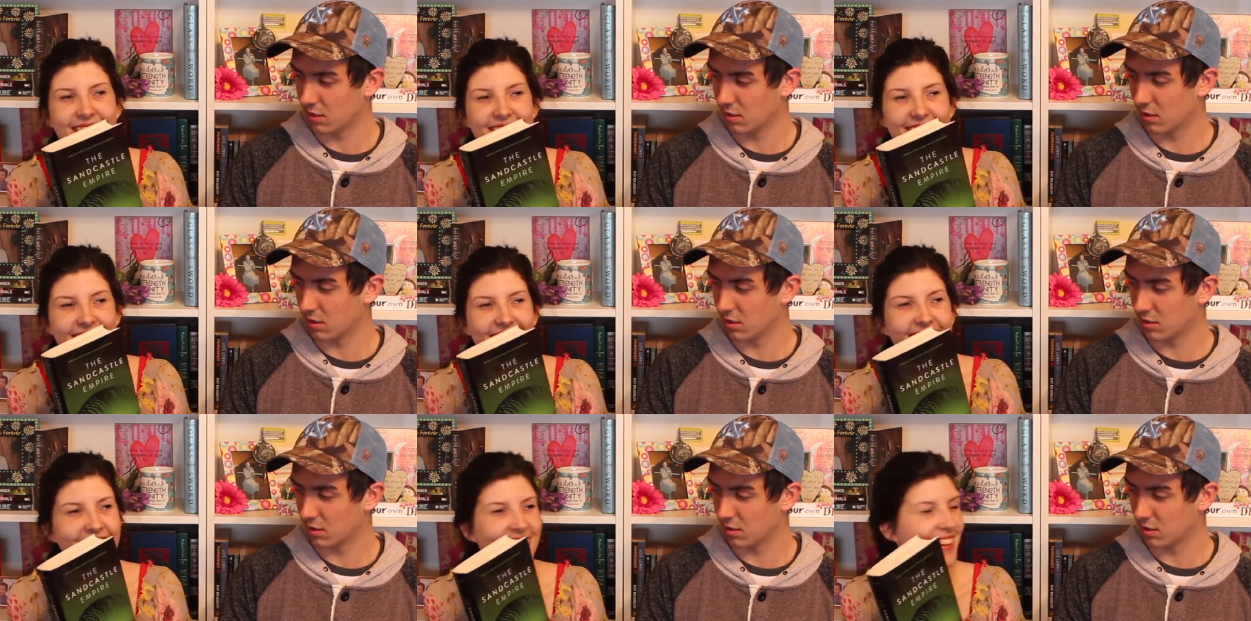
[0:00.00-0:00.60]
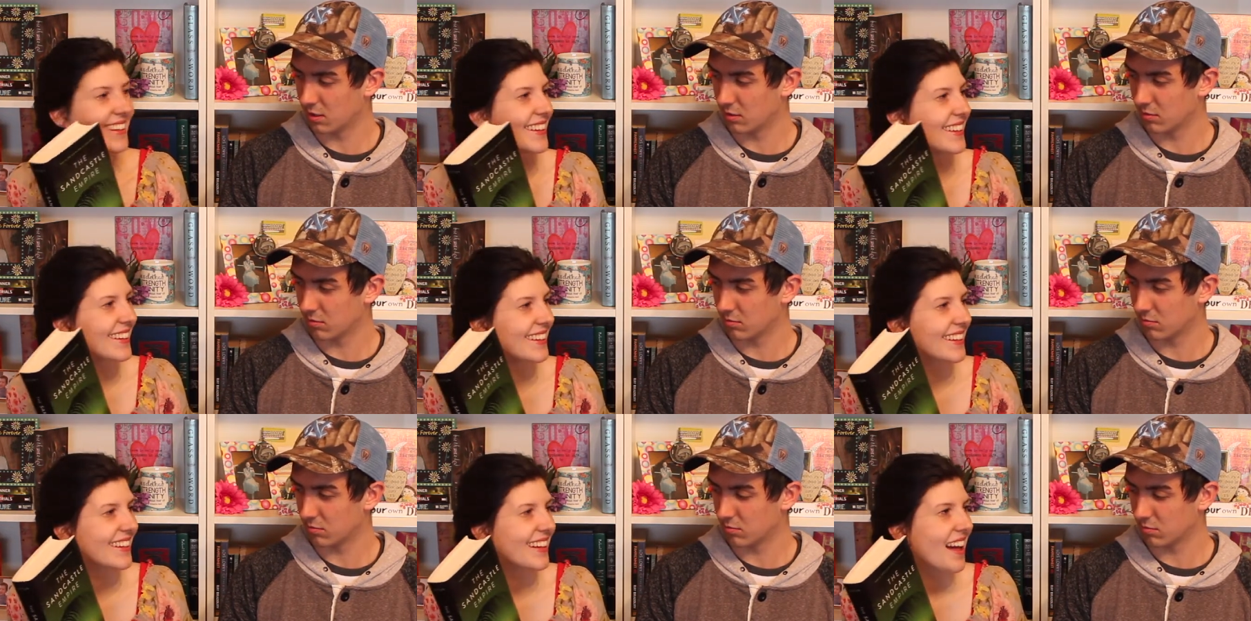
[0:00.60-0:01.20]

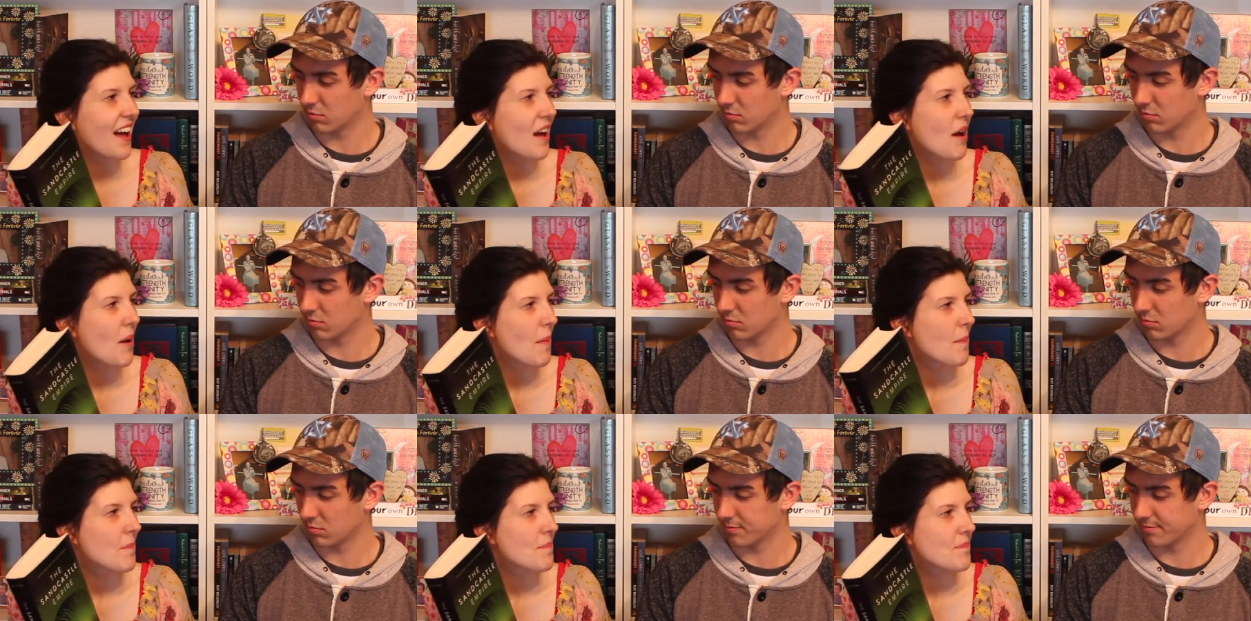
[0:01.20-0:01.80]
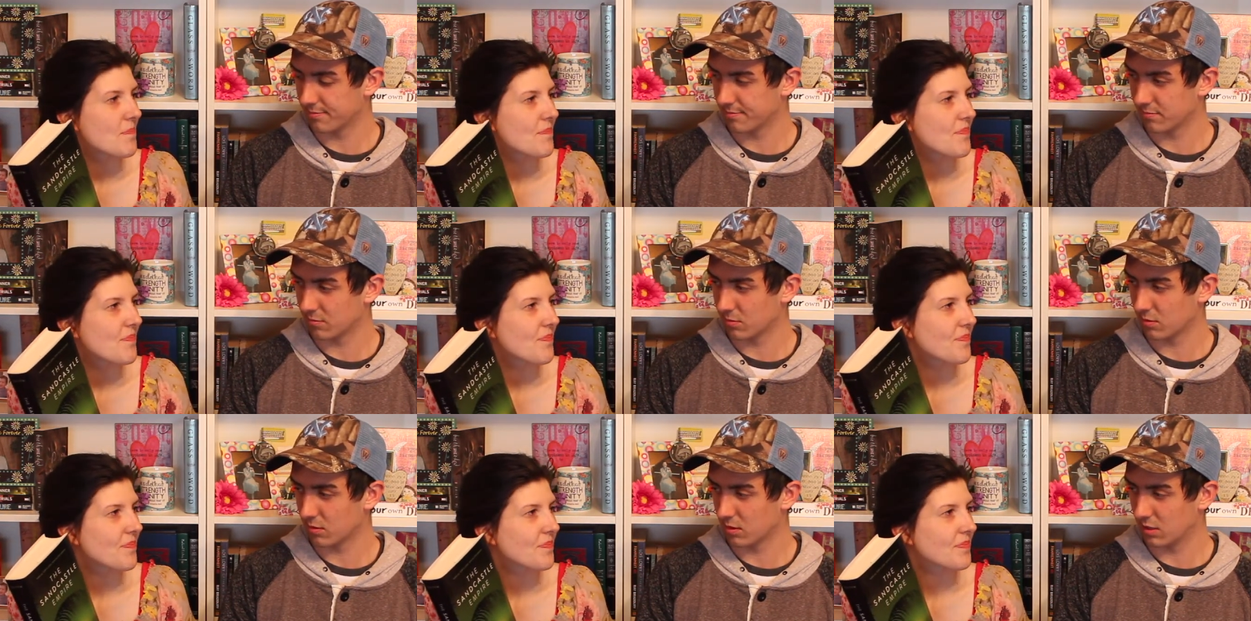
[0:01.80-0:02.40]

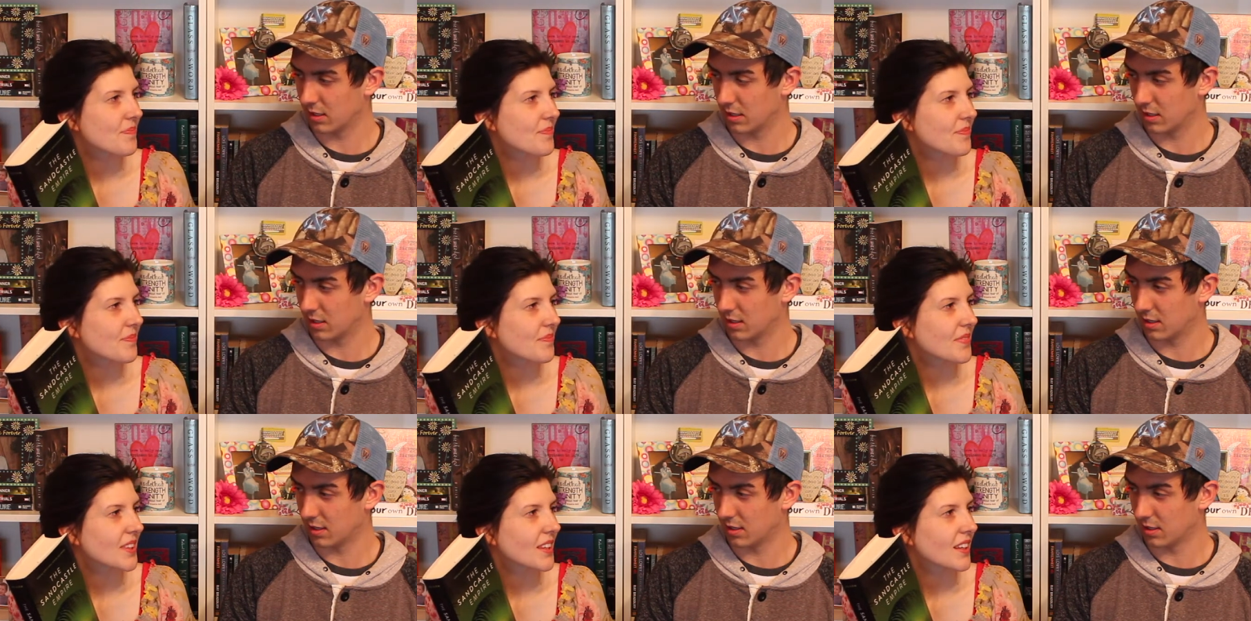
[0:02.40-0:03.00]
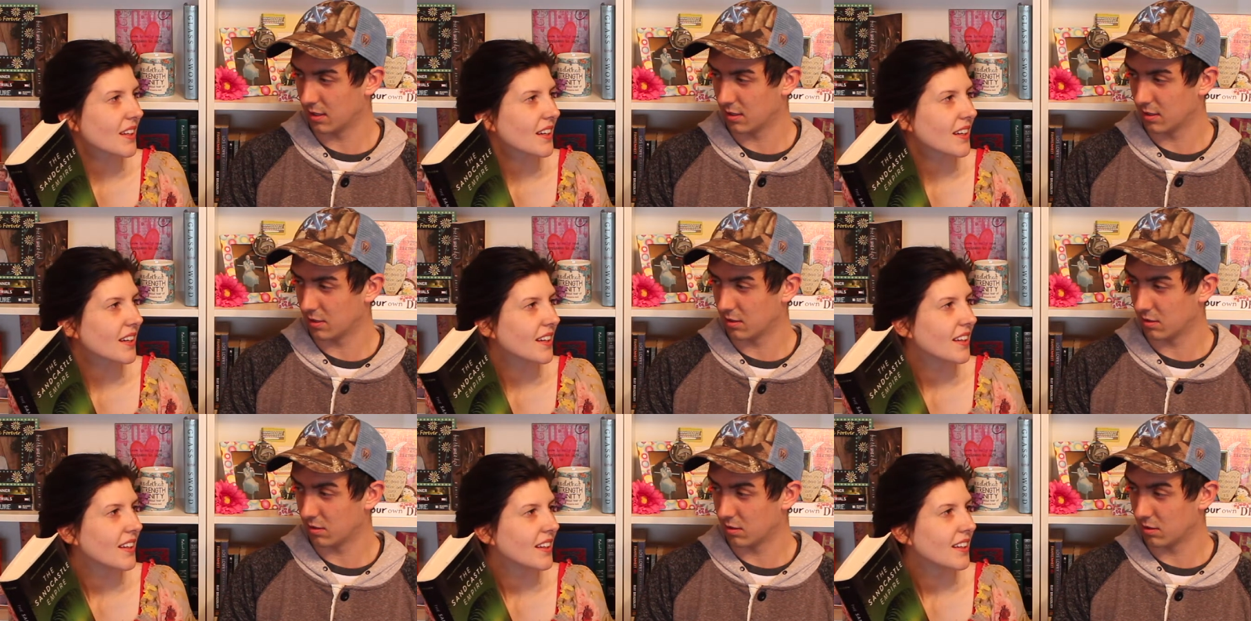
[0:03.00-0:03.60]

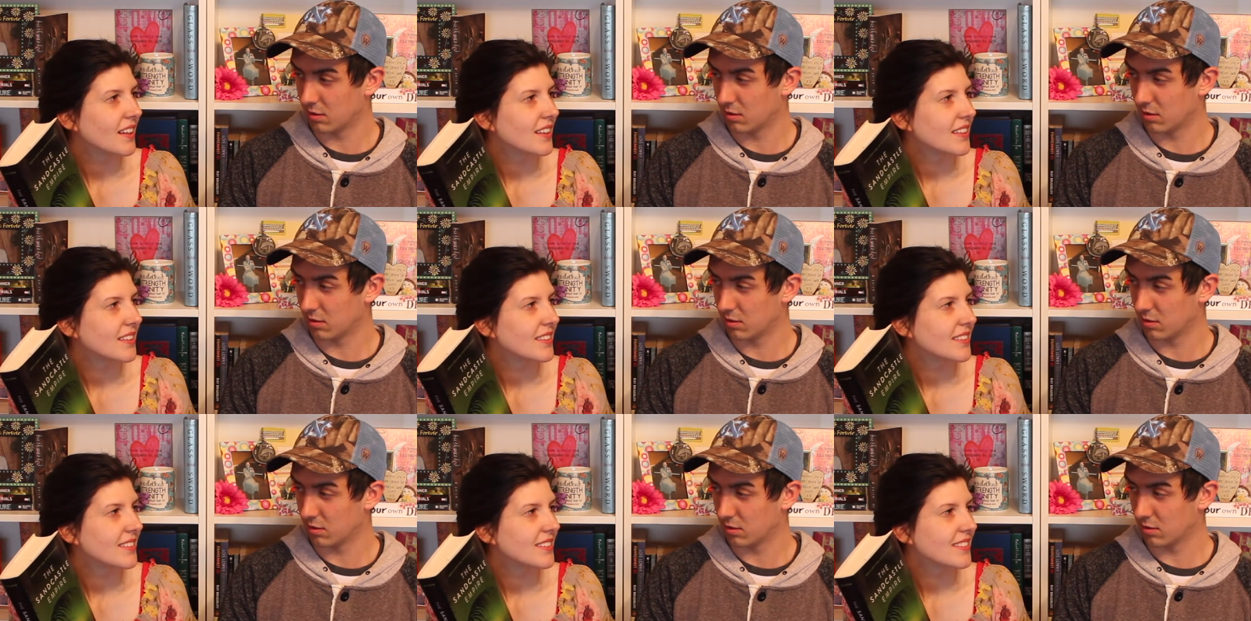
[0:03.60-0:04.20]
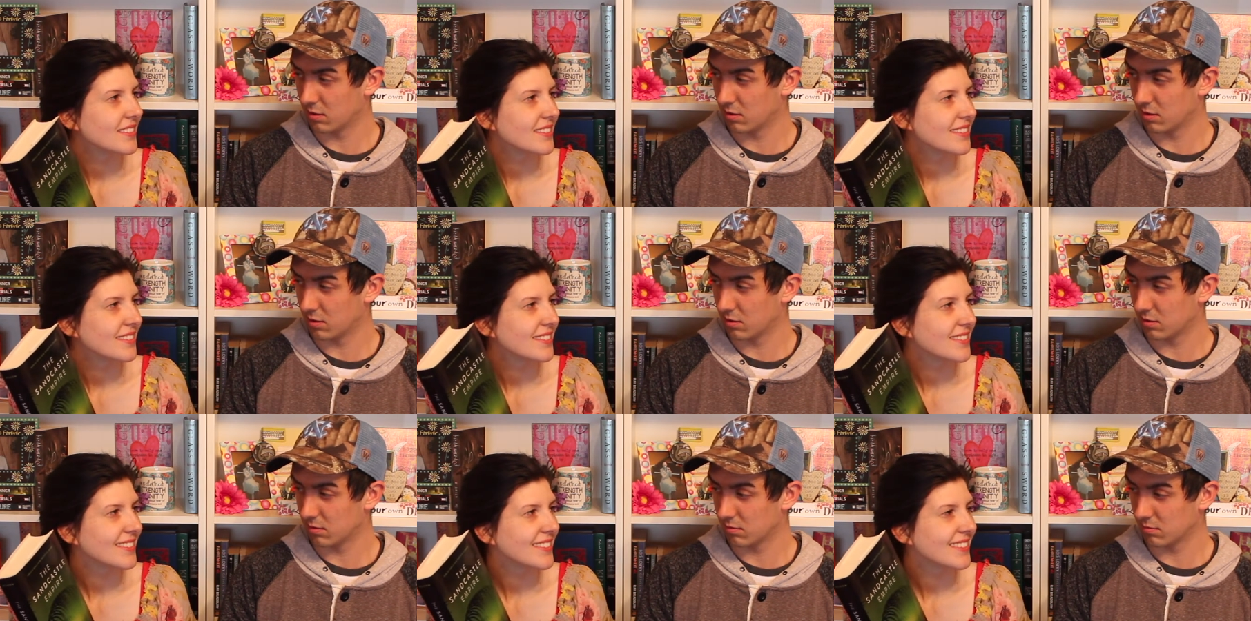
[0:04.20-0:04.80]

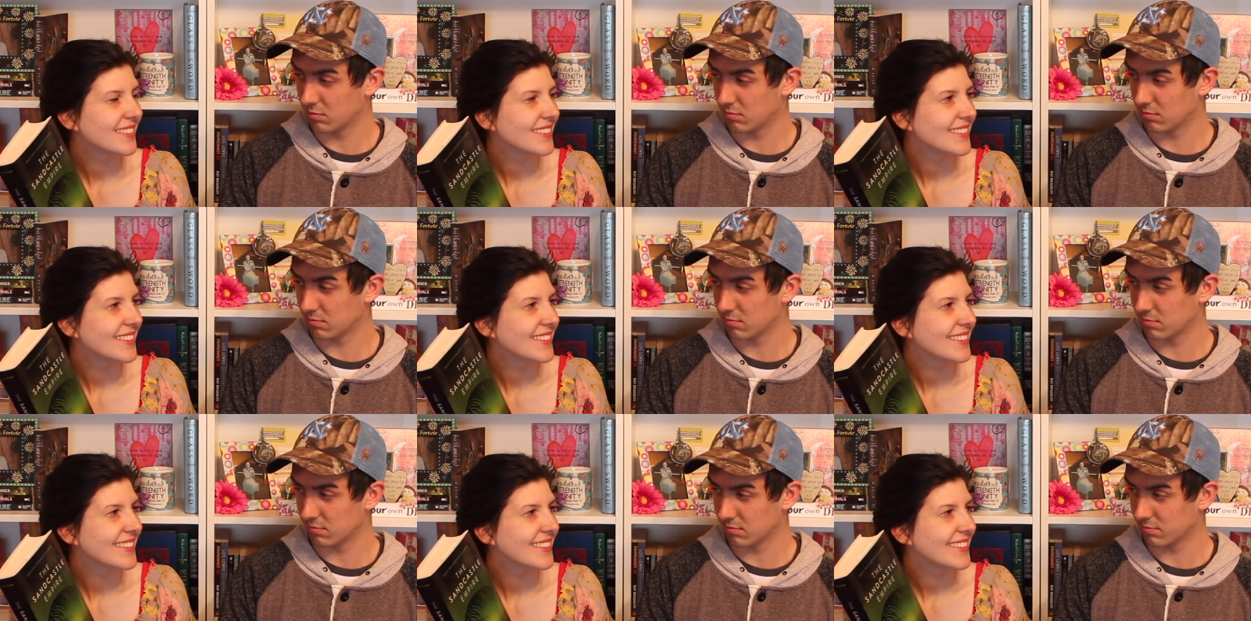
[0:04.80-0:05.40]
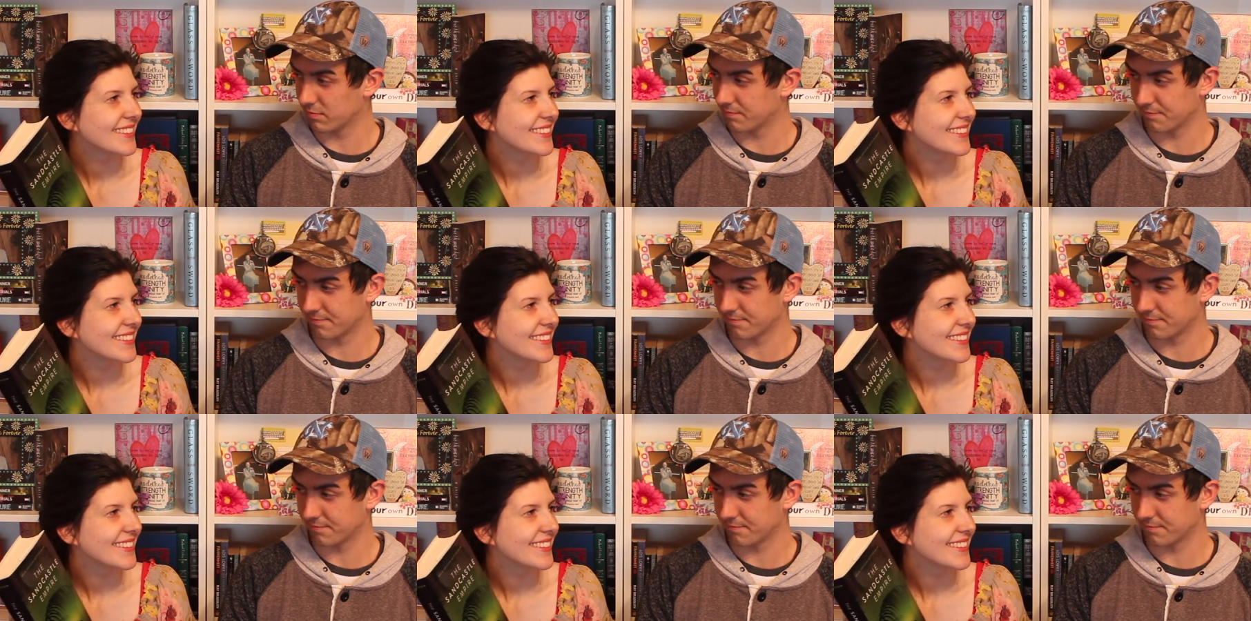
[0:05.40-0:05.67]
(no one is talking)